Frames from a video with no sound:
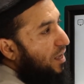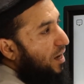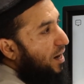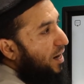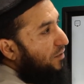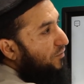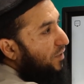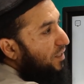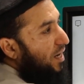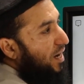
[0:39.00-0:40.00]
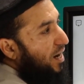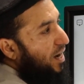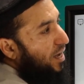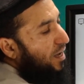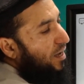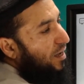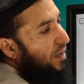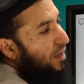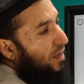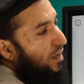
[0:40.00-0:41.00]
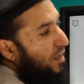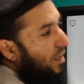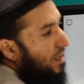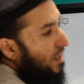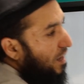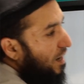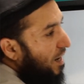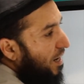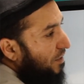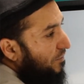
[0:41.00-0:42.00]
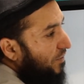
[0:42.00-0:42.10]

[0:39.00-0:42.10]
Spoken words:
Ain Fatha. Ain